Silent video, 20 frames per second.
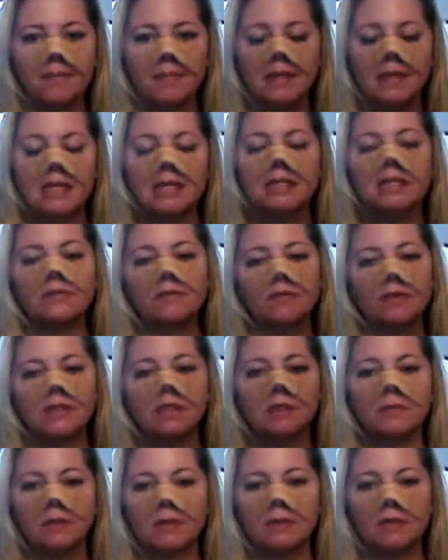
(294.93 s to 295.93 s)
the
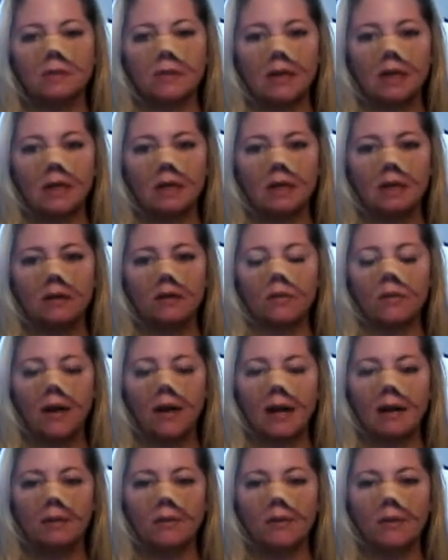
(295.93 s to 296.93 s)
difference between
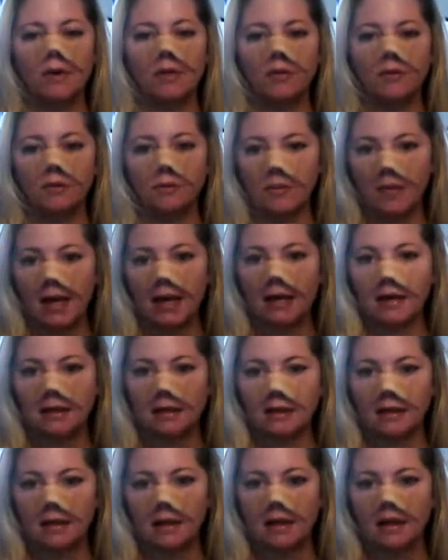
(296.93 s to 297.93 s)
what I'm going through
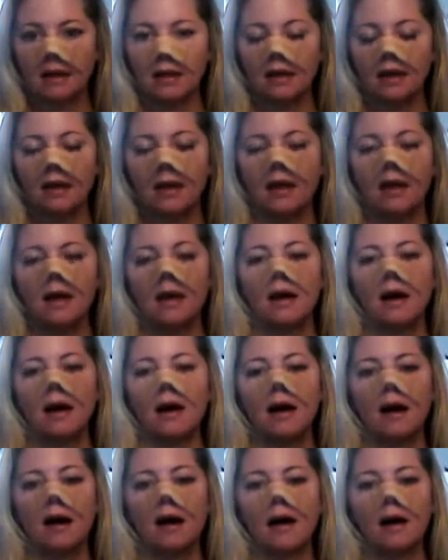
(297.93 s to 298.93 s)
medically,
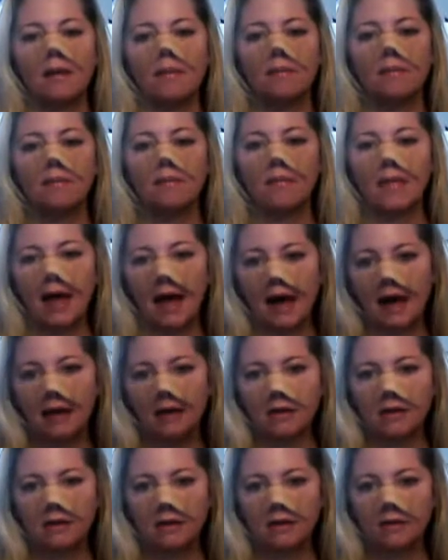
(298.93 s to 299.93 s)

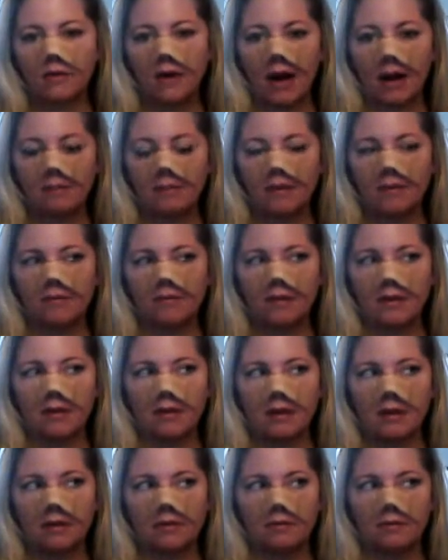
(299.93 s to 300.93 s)
that crappy
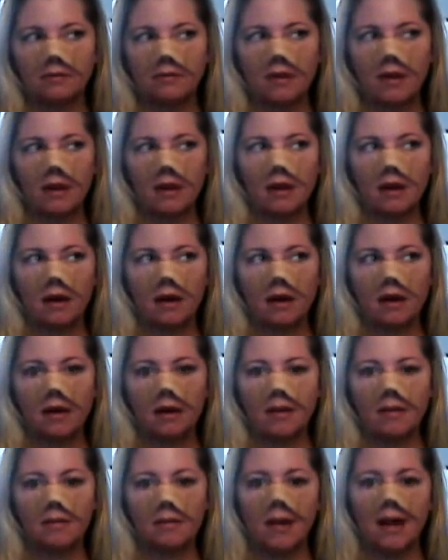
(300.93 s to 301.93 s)
feeling
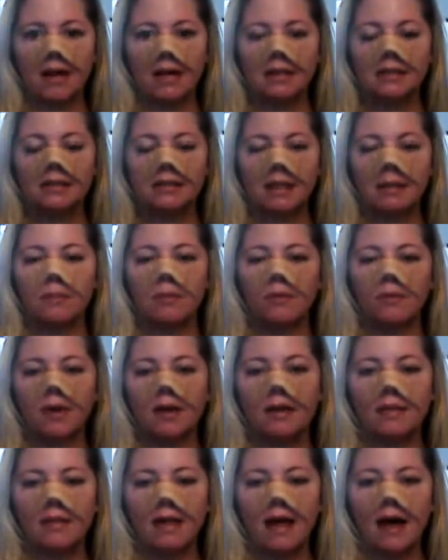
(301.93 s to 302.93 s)
I can
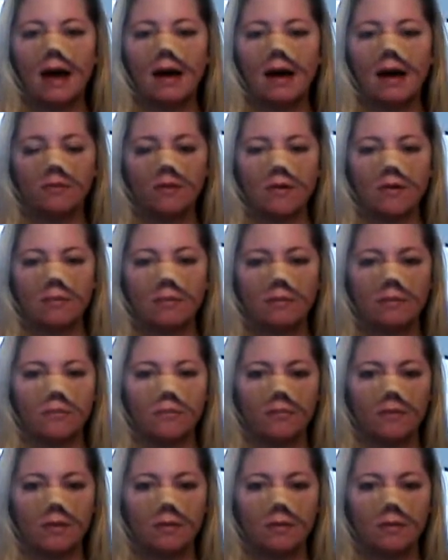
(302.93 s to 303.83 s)
separate that from